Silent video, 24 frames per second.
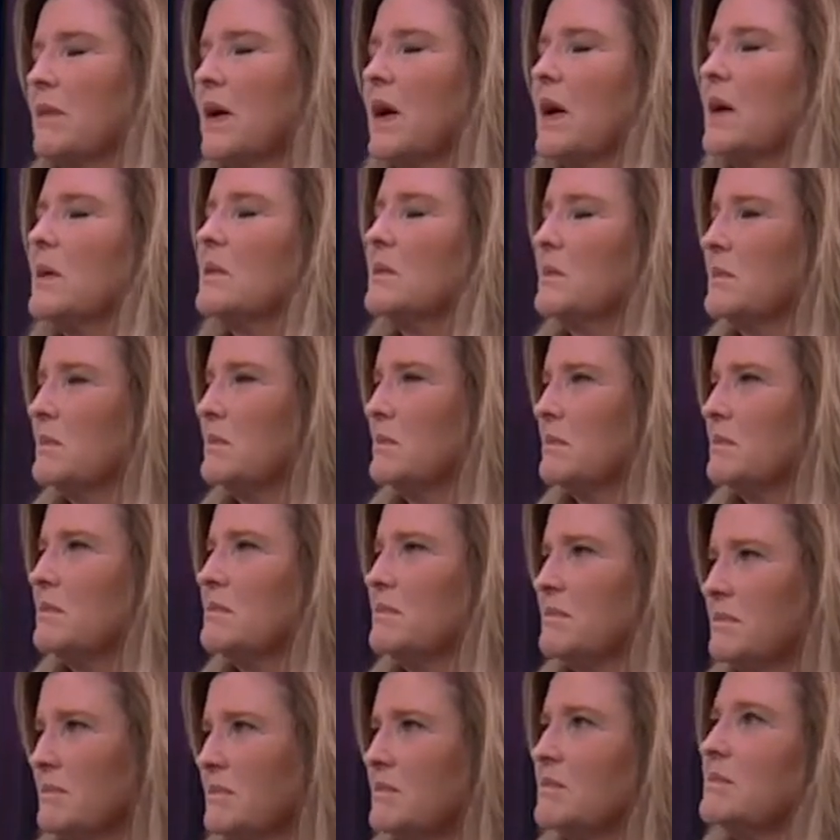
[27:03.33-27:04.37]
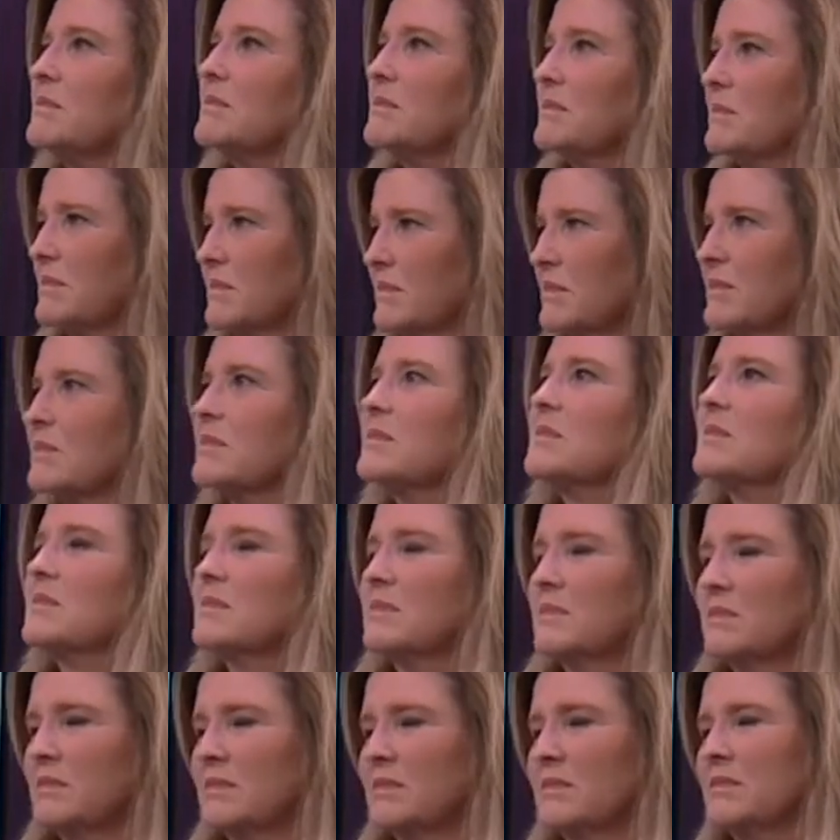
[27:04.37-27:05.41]

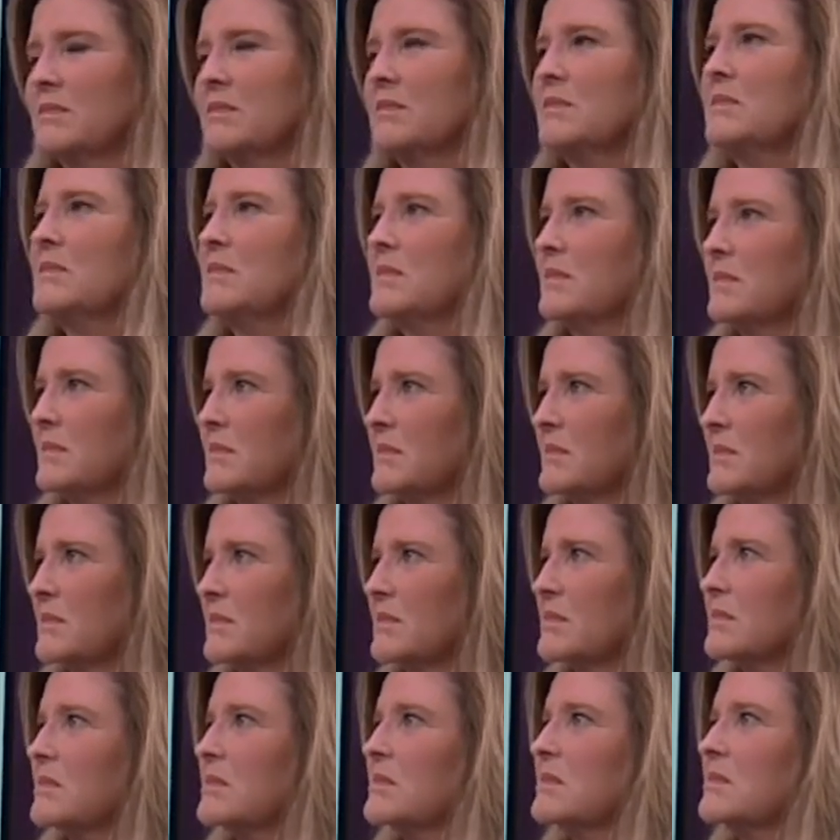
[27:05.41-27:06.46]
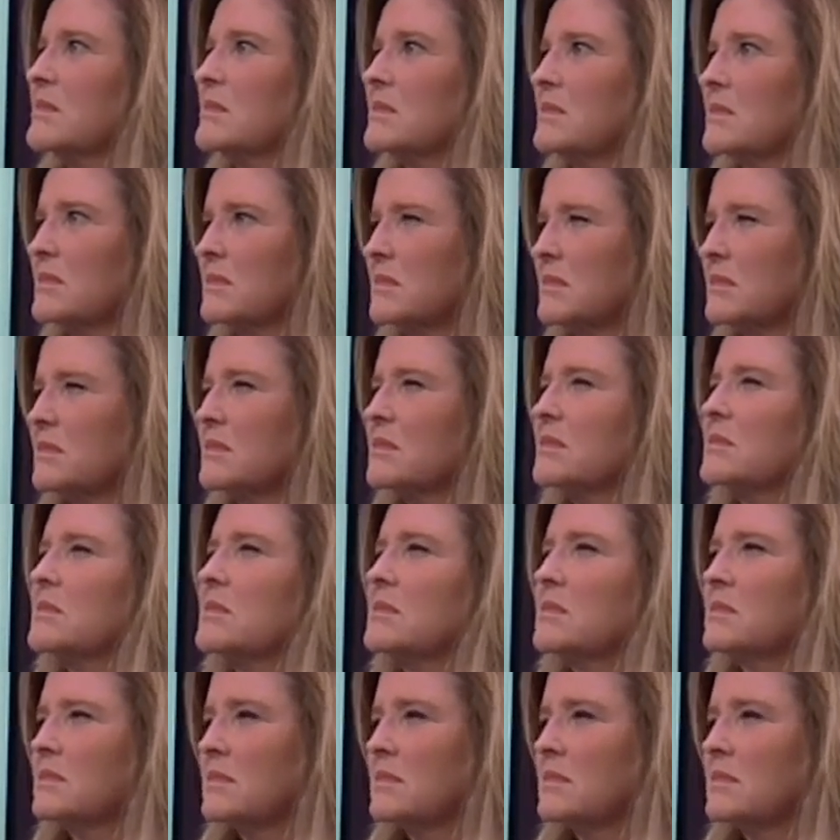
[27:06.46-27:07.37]
No words are spoken by the person on screen.